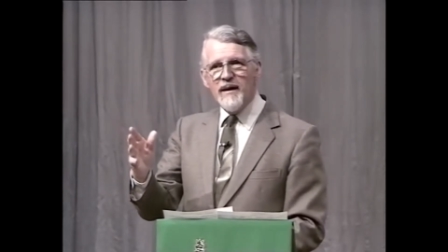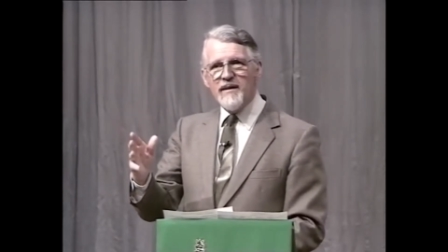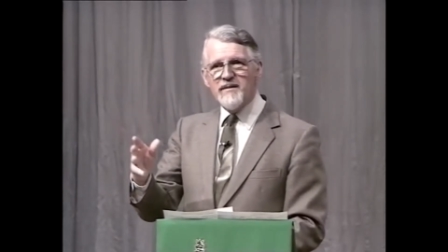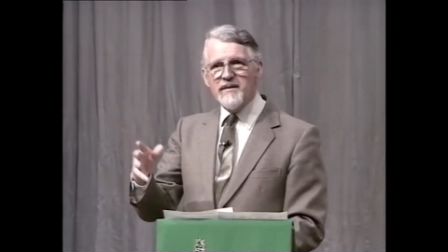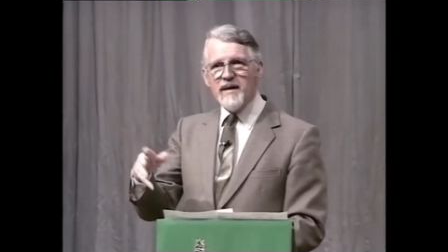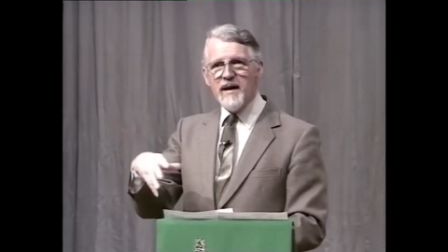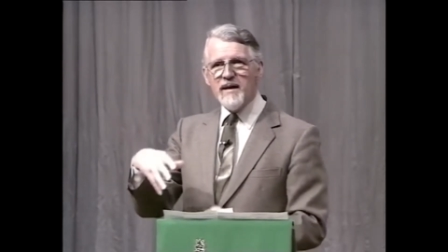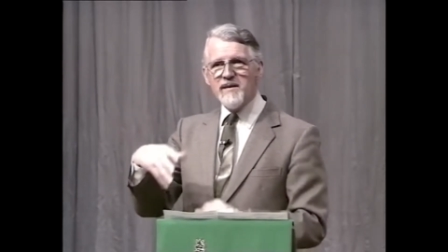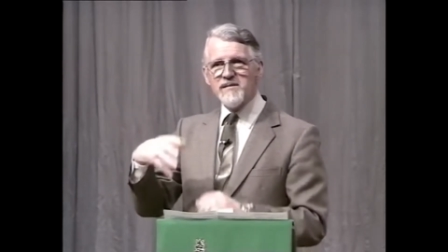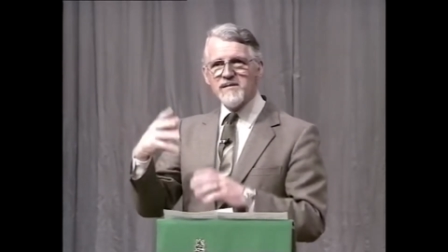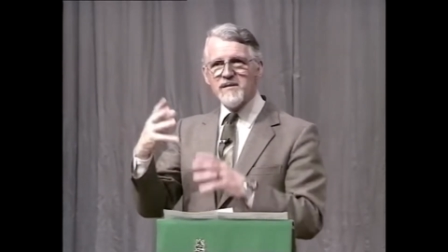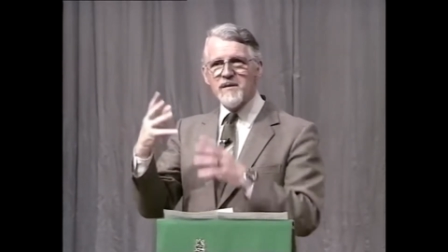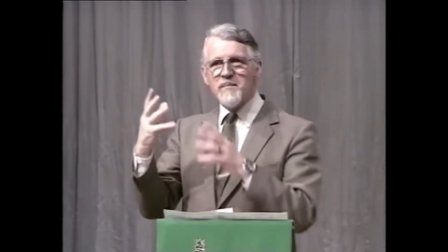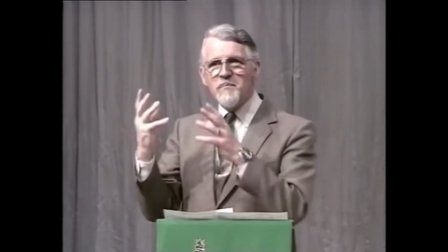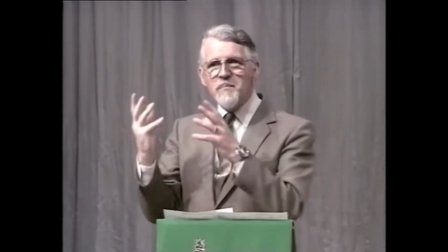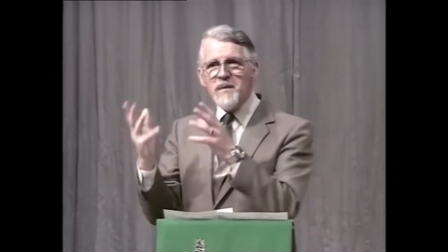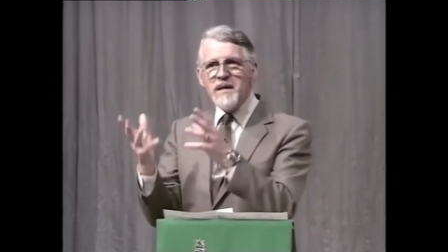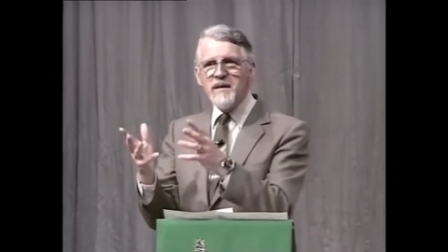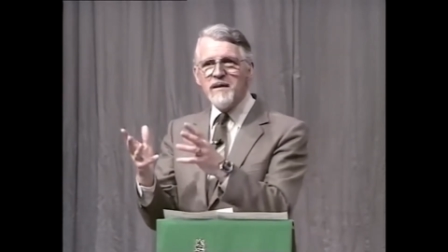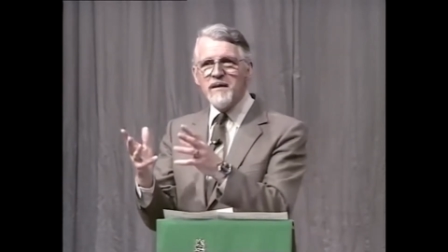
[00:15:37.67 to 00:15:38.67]
it has the
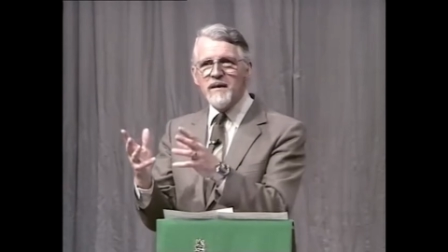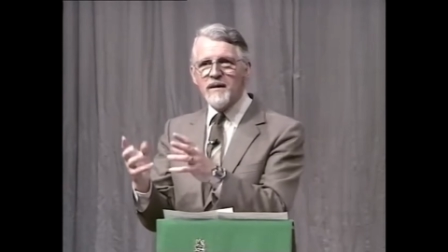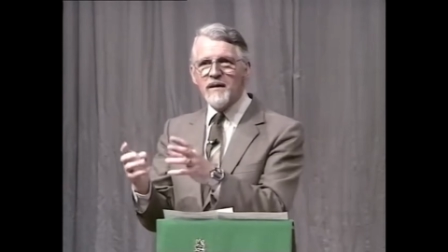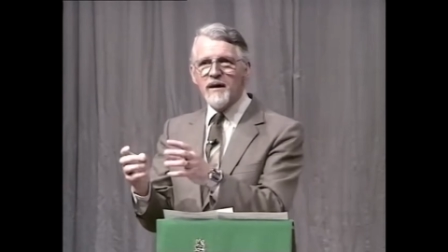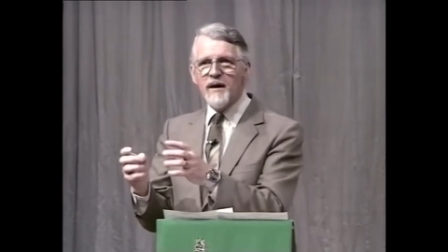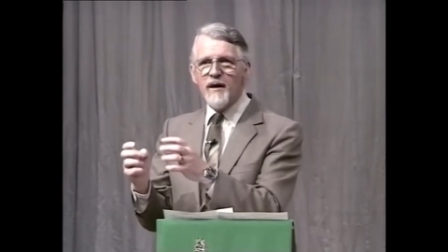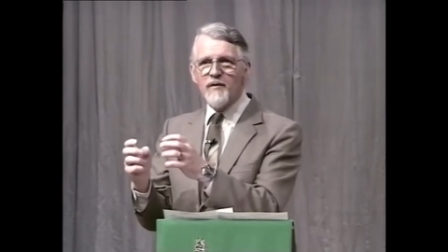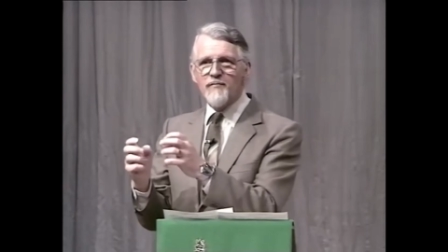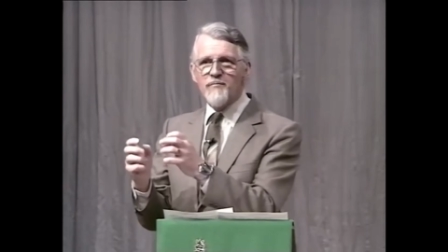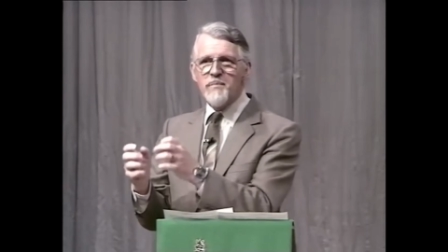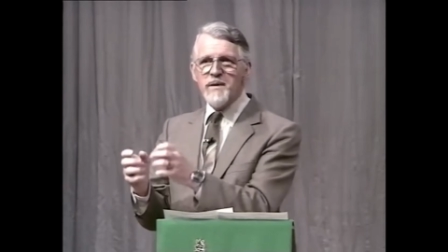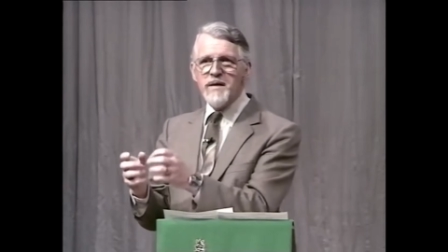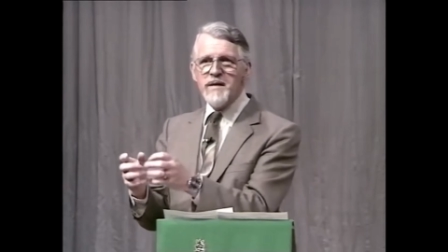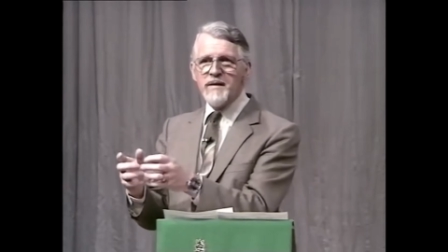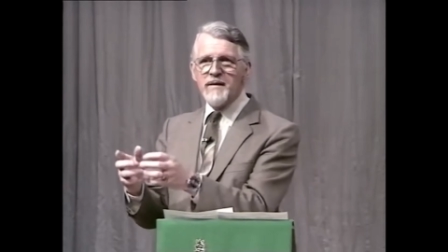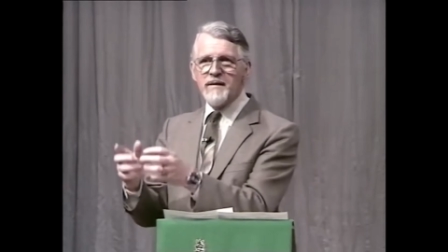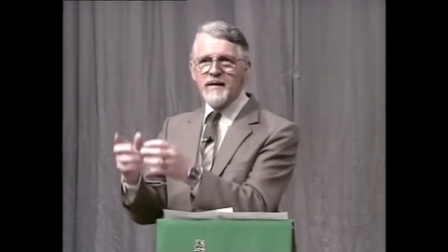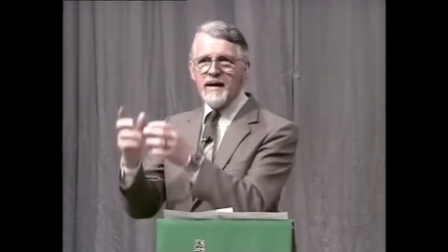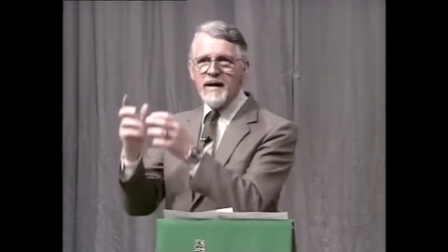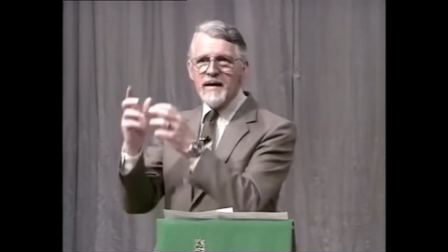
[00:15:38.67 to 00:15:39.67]
meaning of
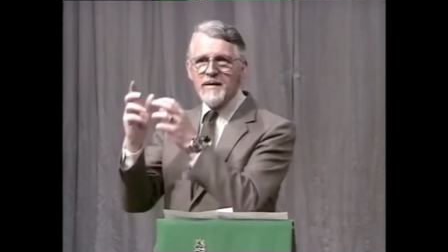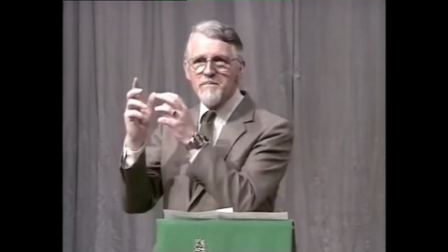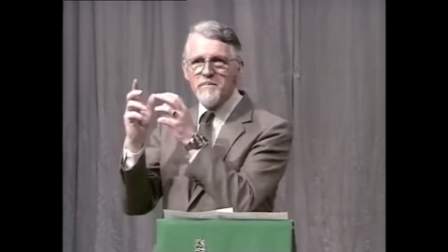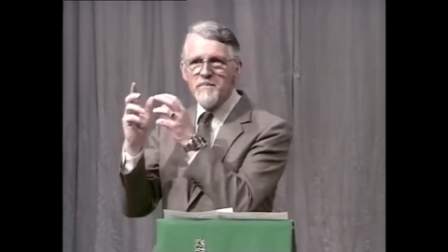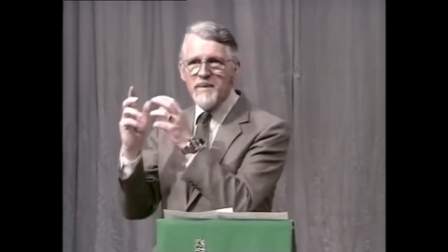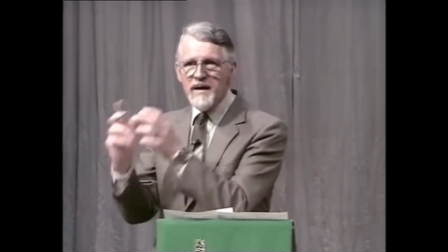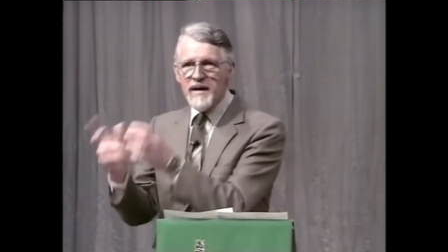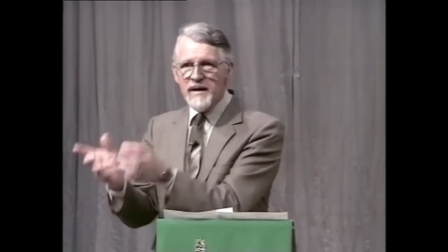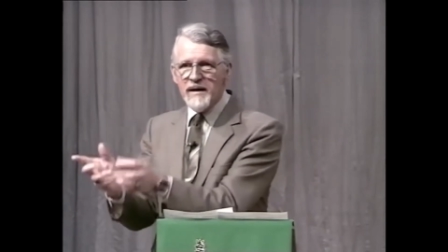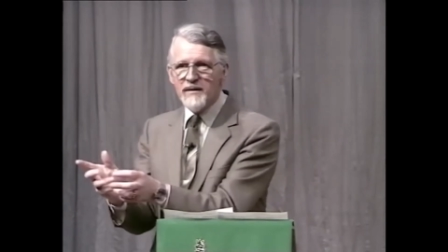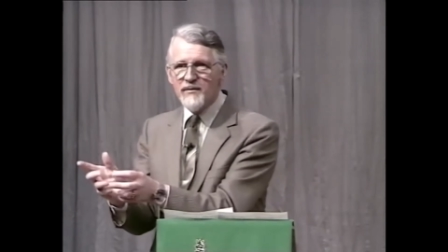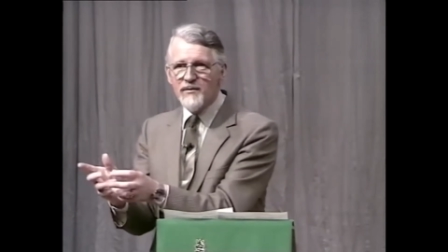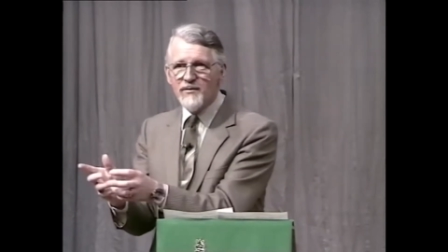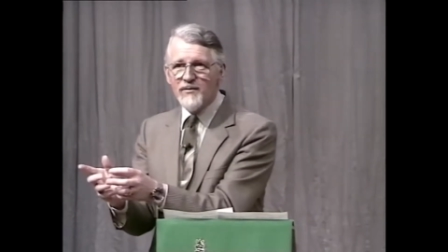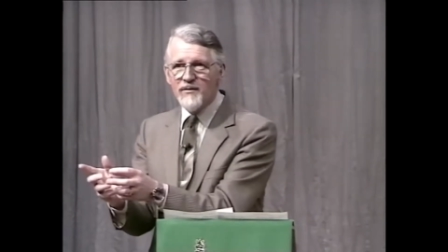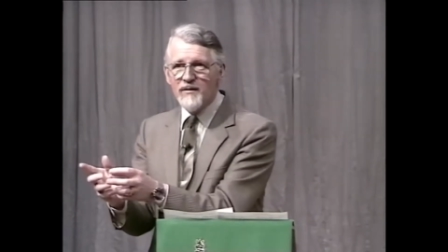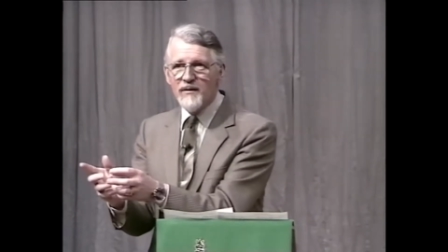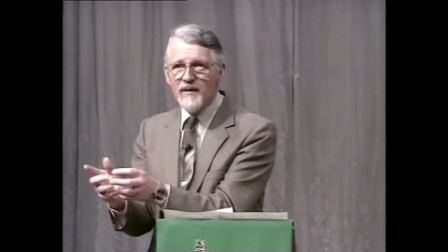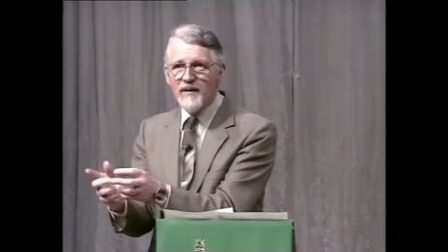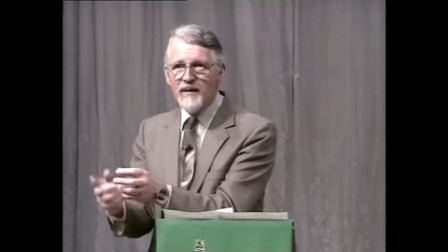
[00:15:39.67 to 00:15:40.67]
being a
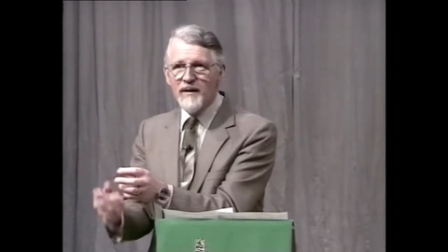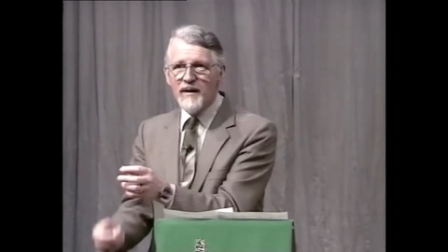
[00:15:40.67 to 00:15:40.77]
bath